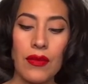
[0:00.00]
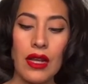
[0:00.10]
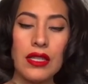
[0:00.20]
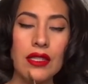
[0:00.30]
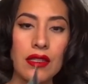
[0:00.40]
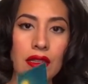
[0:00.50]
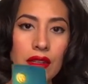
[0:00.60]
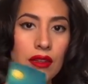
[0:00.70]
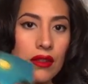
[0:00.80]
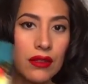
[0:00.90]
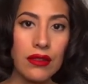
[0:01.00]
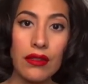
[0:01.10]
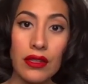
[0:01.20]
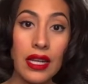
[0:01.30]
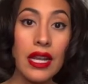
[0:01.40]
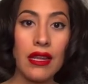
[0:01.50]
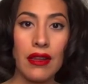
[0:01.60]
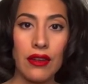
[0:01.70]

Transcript: It's you're you're getting there.